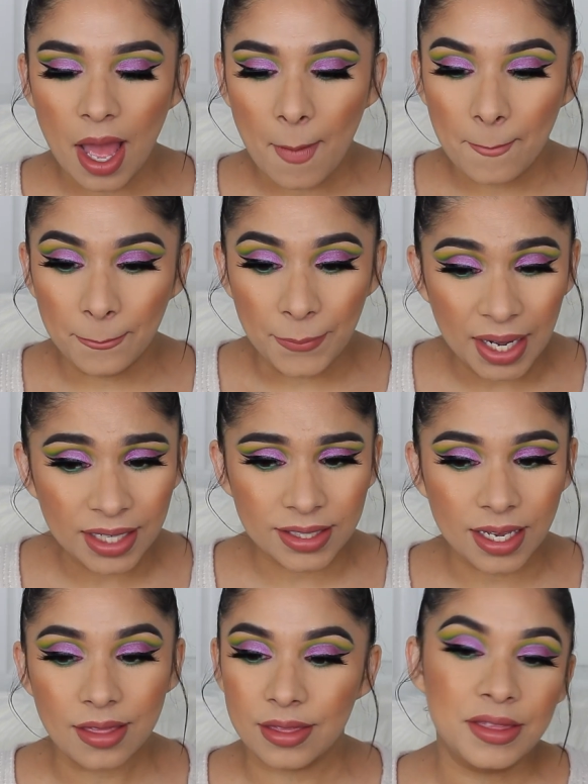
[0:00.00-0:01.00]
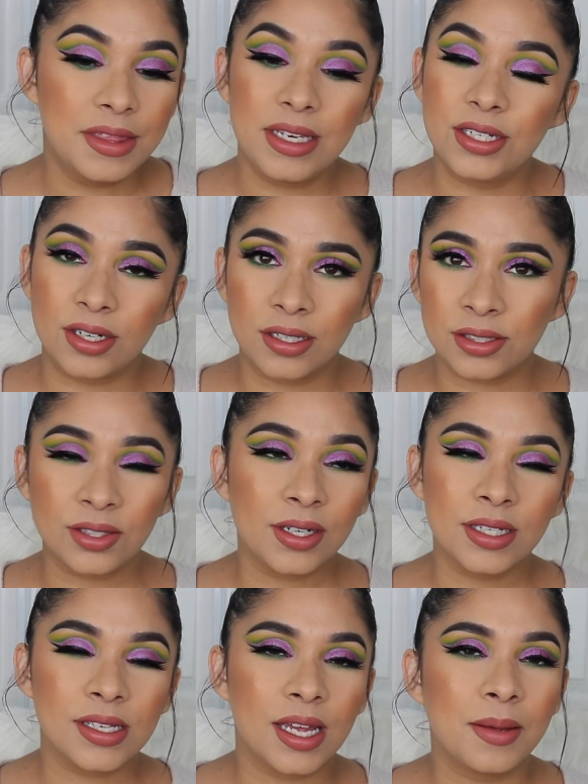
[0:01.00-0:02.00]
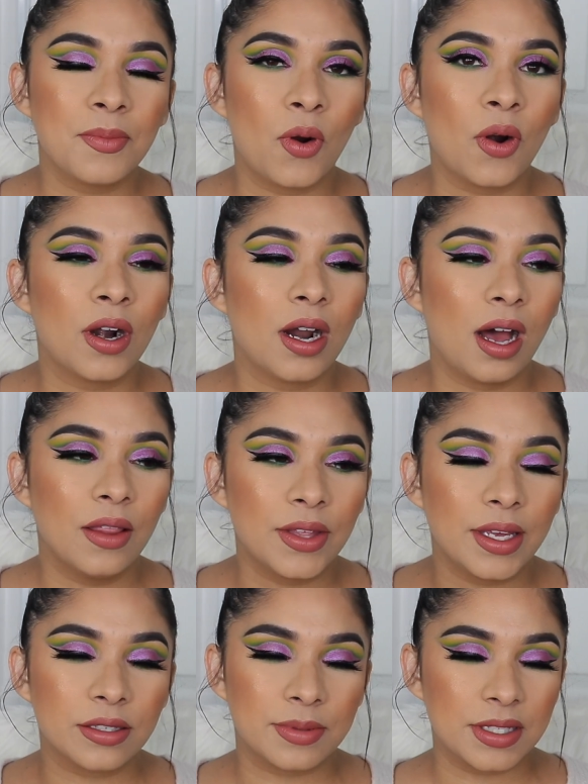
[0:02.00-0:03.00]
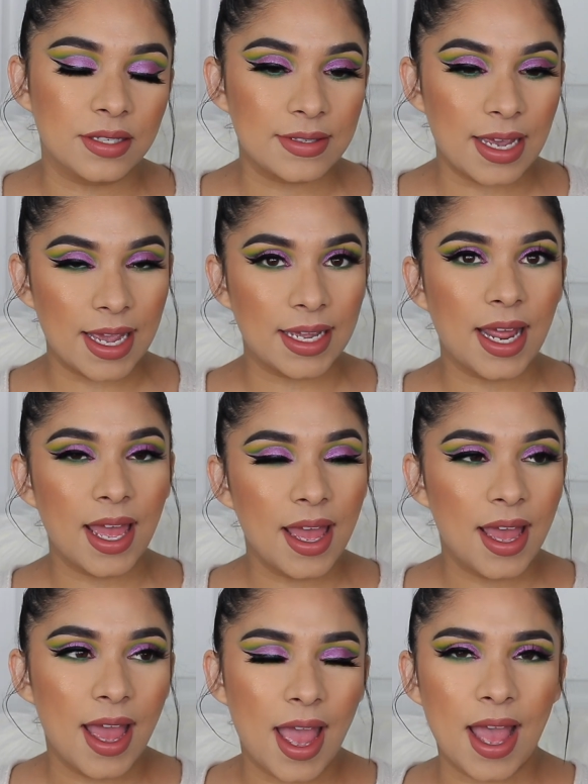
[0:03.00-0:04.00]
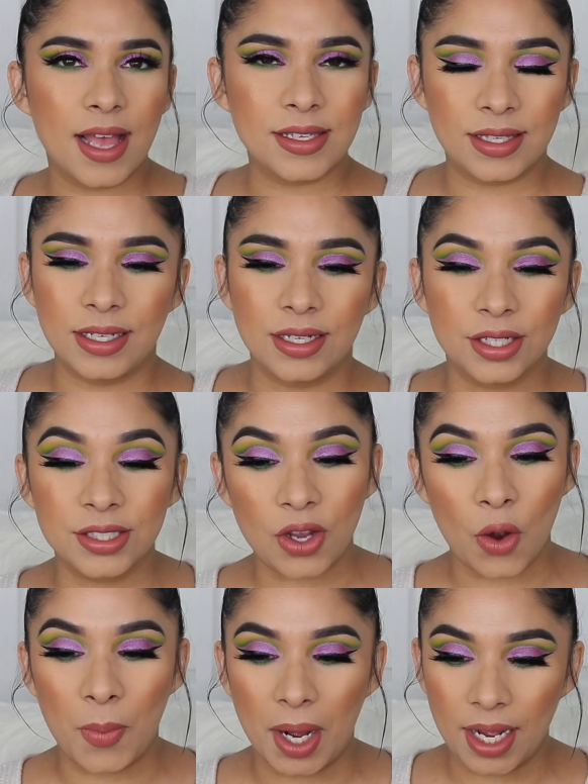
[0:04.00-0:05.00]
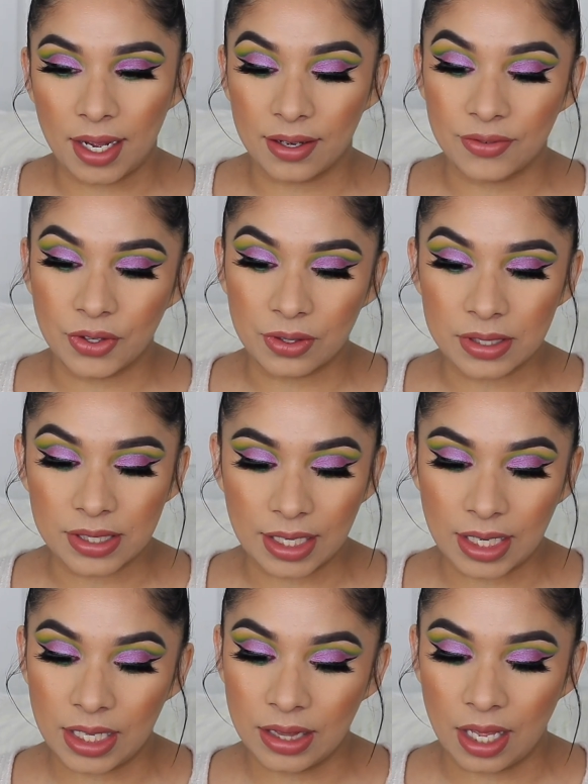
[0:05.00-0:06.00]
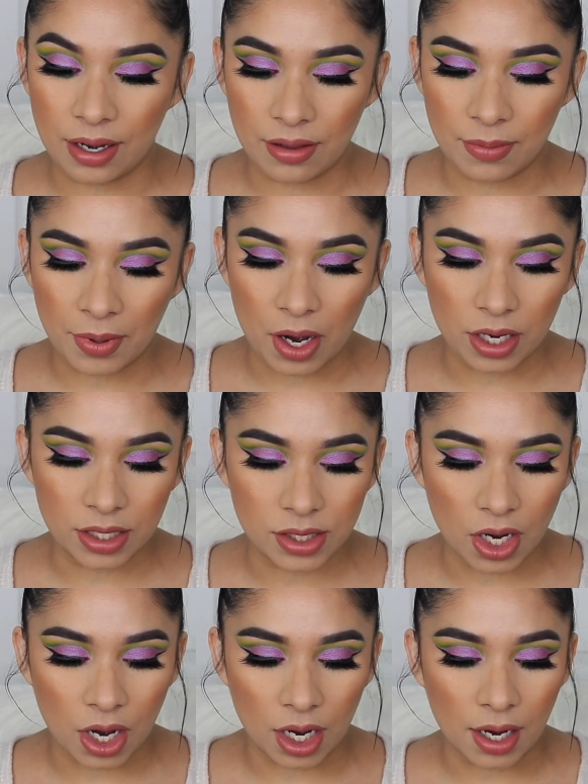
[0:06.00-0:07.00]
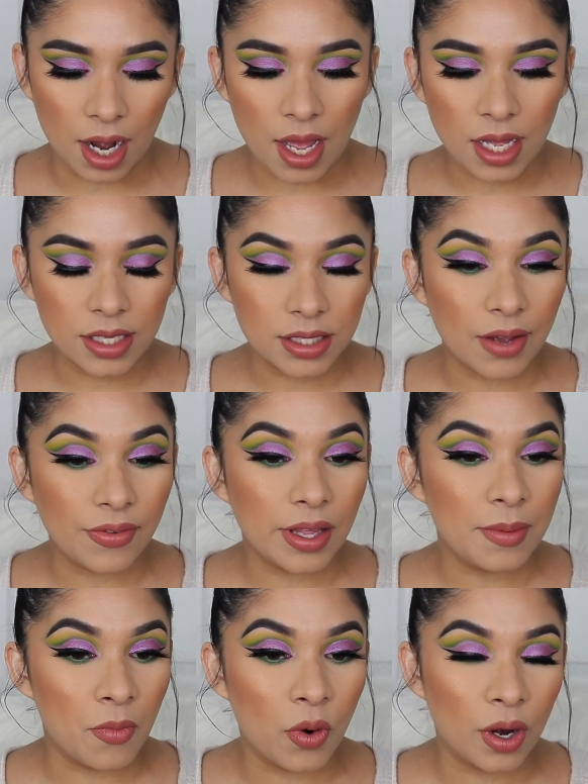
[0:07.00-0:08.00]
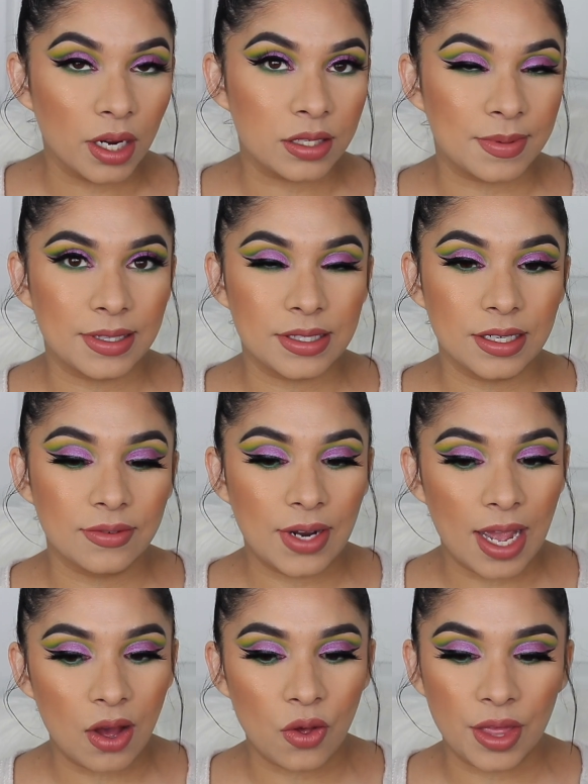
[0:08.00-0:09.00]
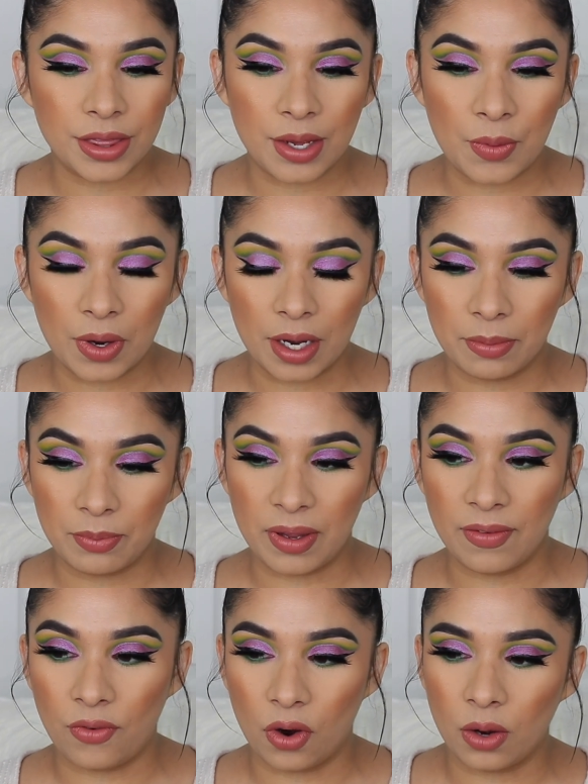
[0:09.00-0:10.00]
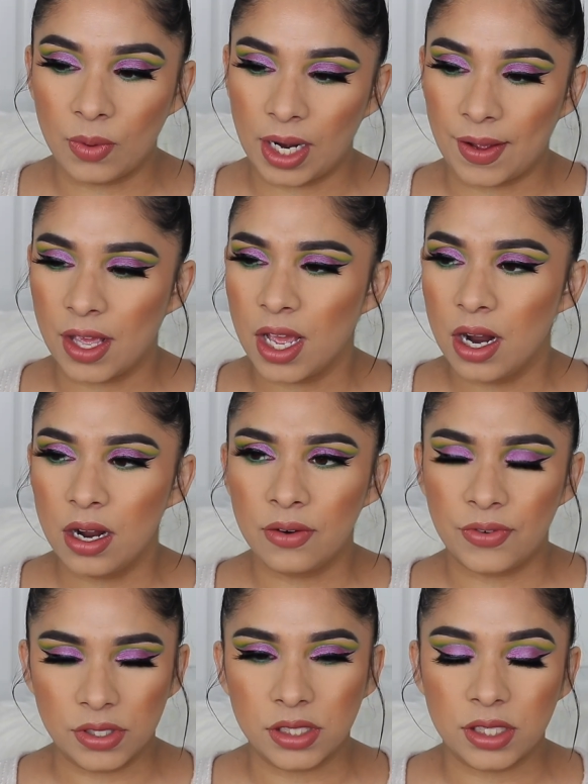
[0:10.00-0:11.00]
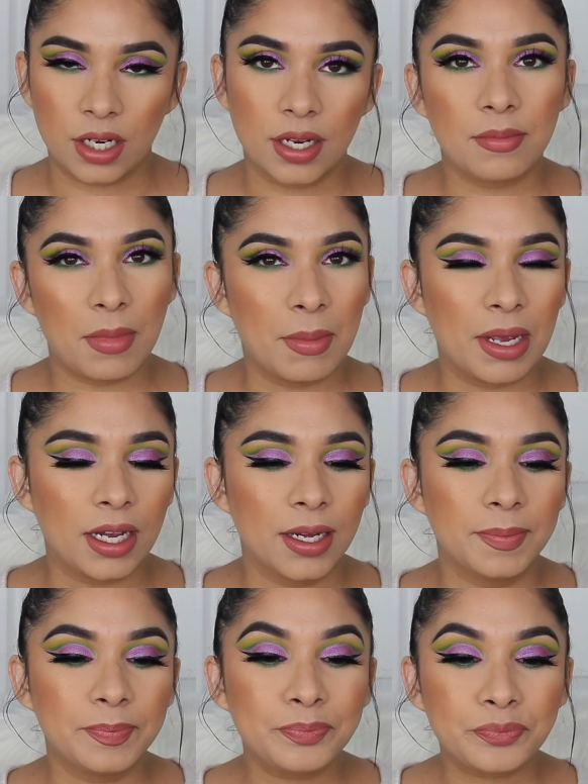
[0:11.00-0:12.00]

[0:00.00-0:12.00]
But the drugstore is getting more on the expensive side as the years go by. I have noticed like a lot of the products are definitely more expensive now than they were before when I first started my makeup